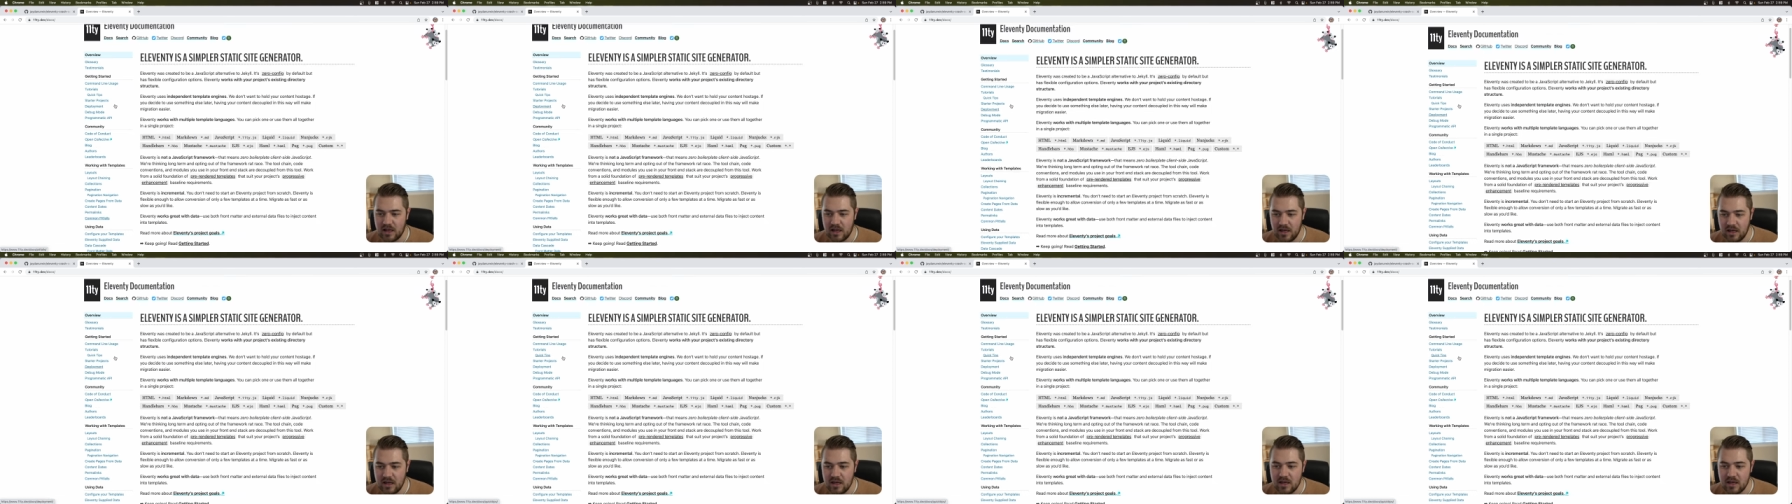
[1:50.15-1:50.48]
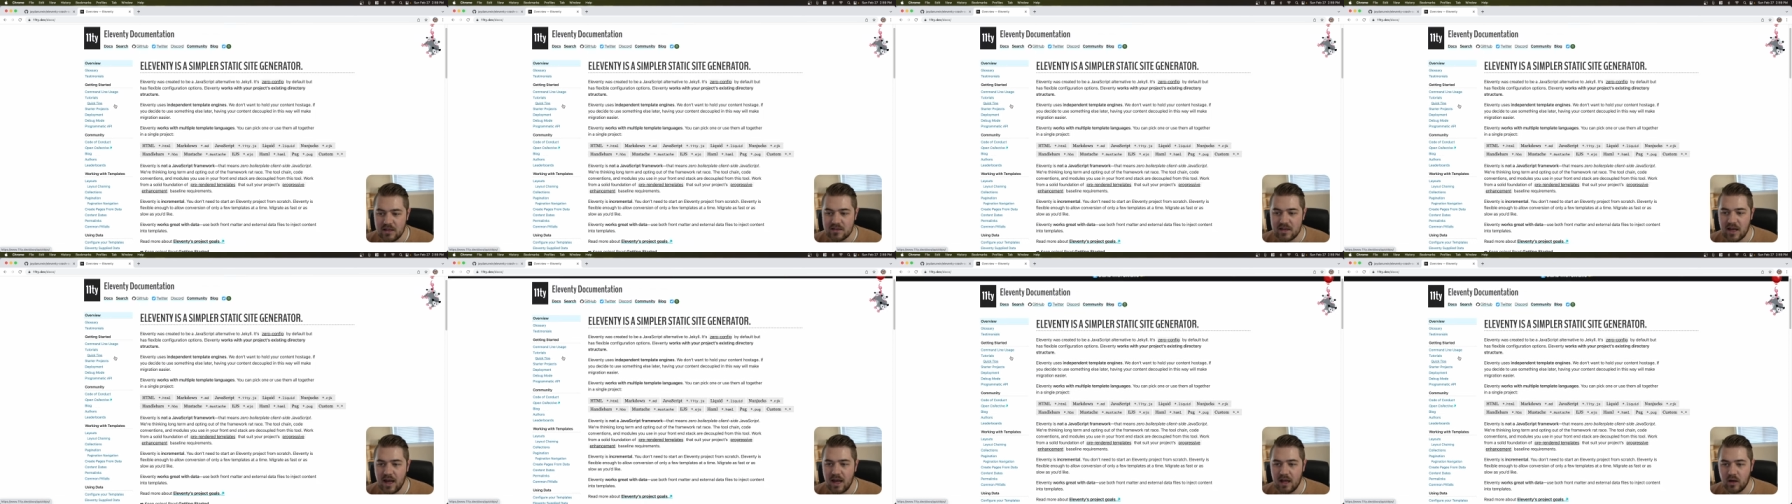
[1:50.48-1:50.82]
it
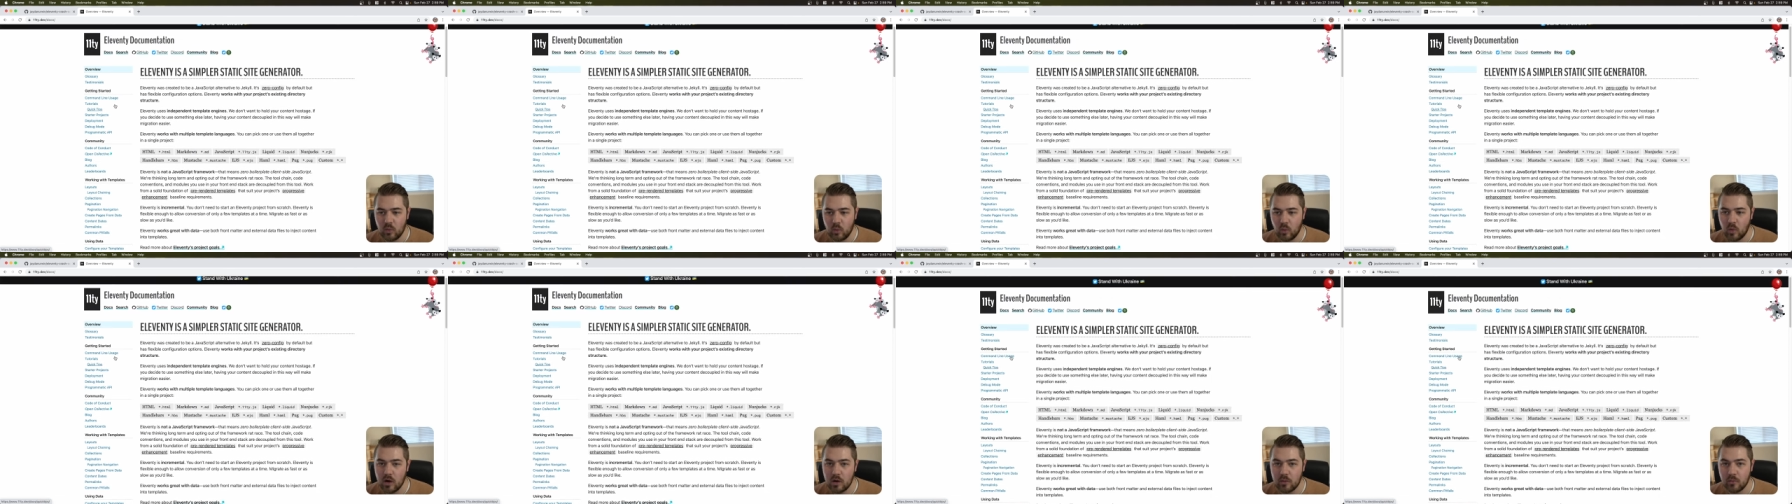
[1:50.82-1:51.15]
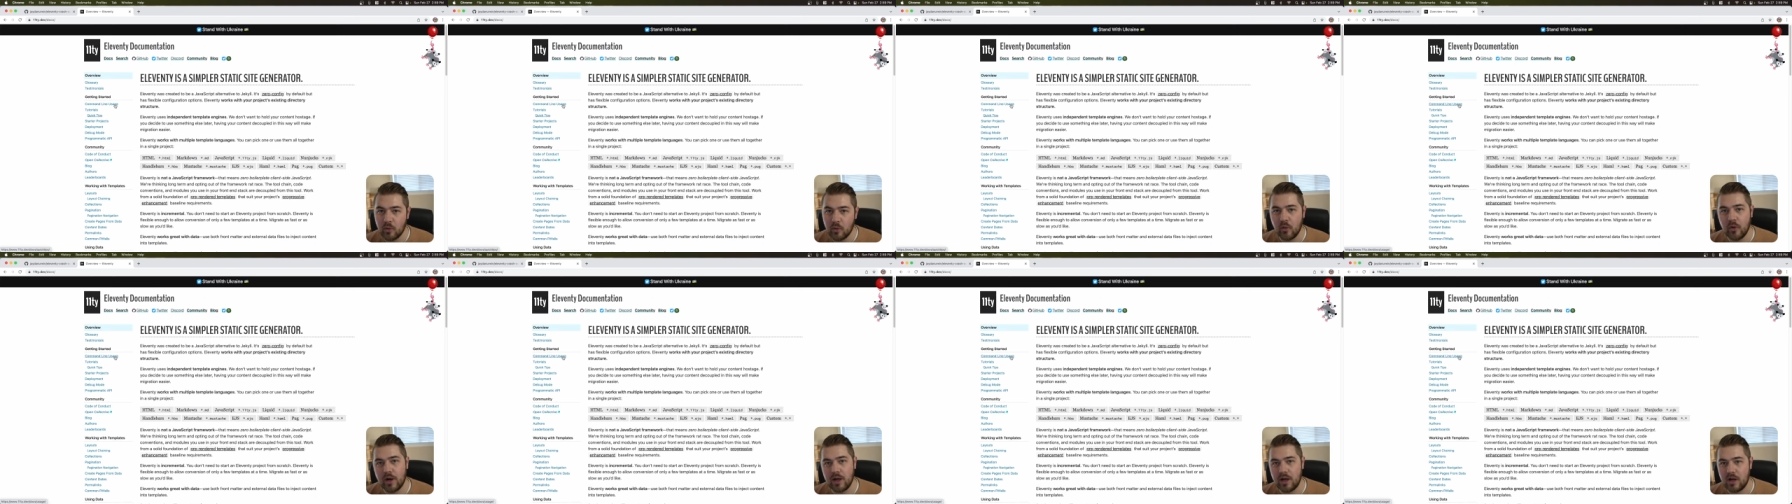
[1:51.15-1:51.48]
is at
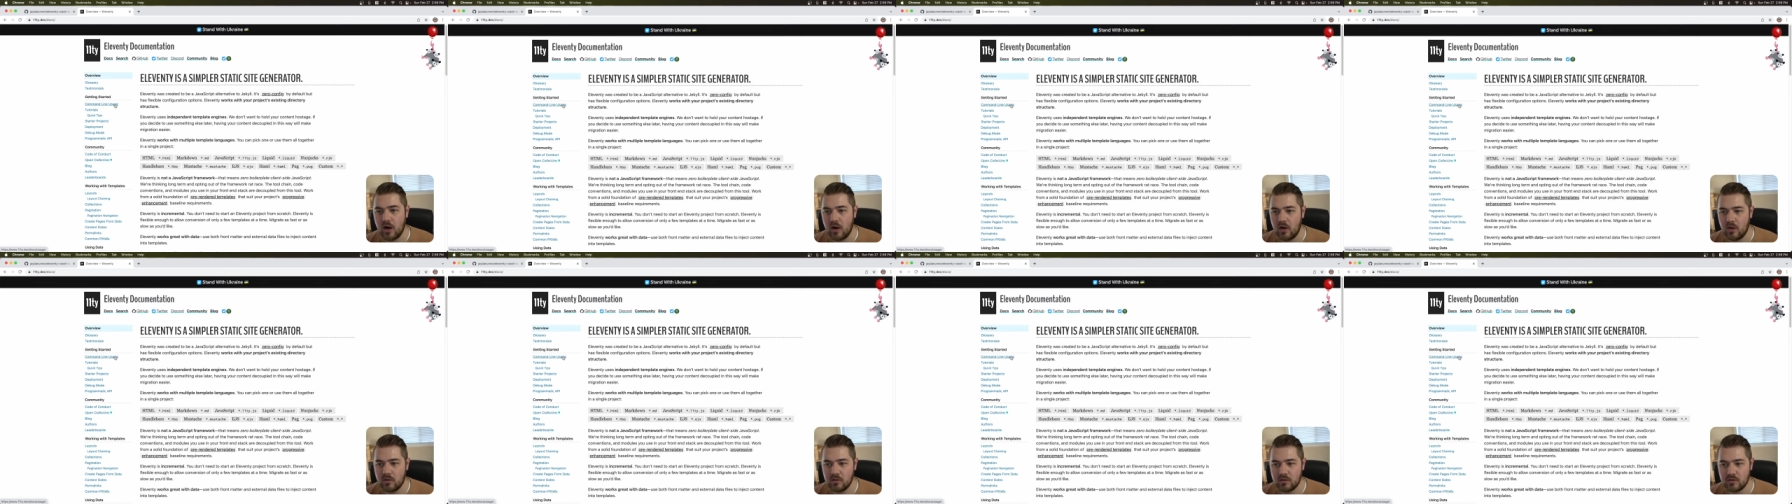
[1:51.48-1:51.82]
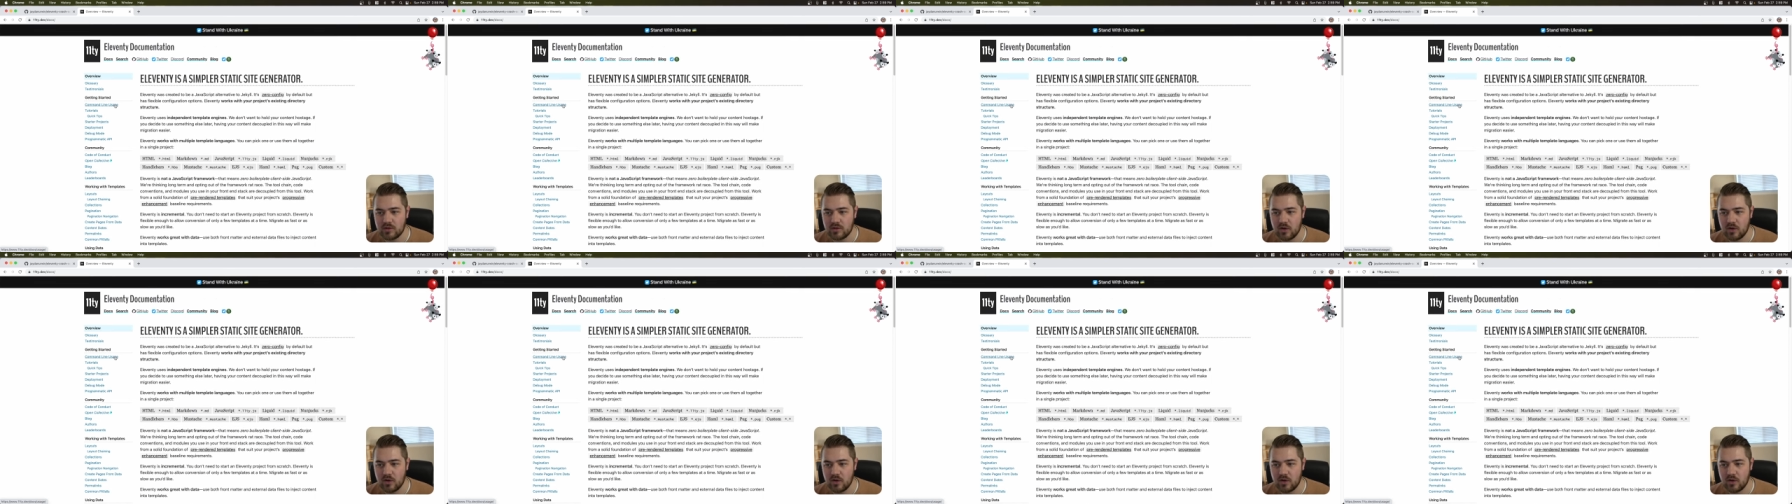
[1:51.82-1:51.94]
1.0.